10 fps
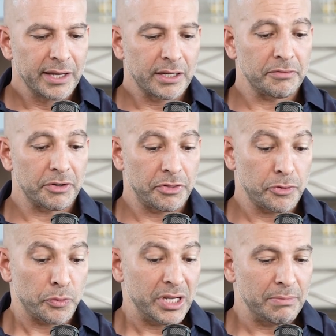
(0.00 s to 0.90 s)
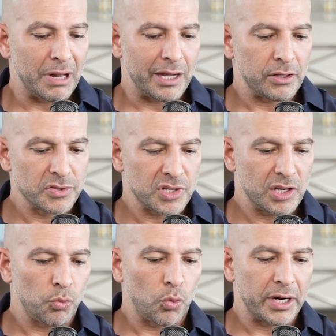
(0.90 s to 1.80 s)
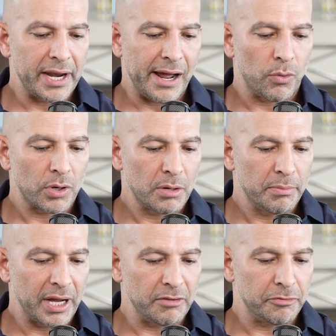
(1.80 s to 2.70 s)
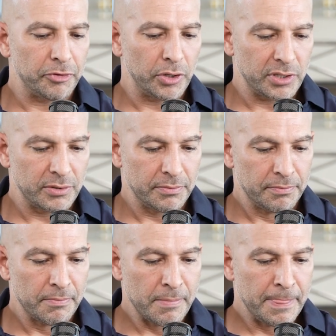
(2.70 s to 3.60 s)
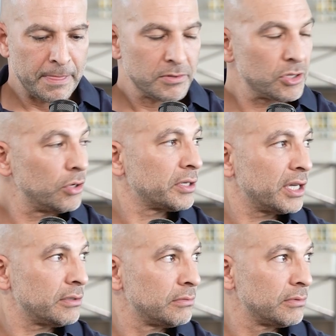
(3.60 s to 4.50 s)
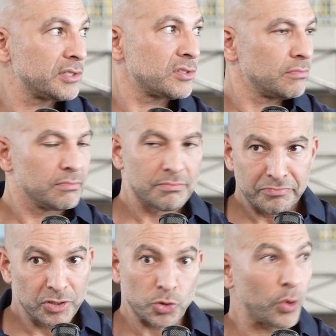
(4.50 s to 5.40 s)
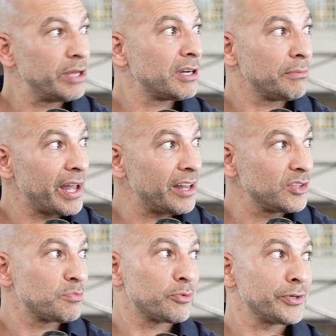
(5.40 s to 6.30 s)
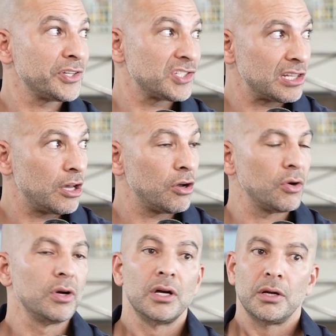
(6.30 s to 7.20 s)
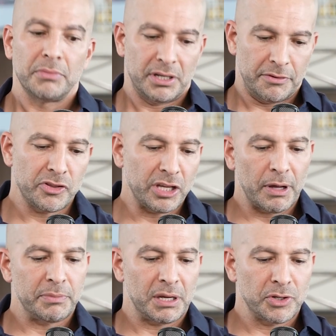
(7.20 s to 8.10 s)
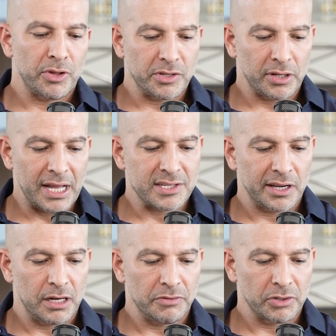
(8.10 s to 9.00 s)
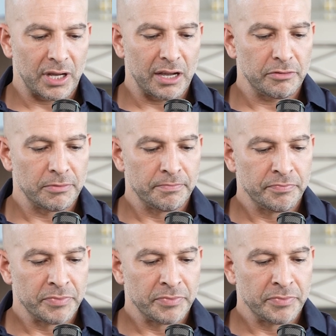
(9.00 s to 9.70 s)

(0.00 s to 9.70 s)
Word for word: Cover 3 miles in 1 hour by foot. So again, that's 20-minute mile is pretty slow, but if you think about being able to do that in the last decade of your life.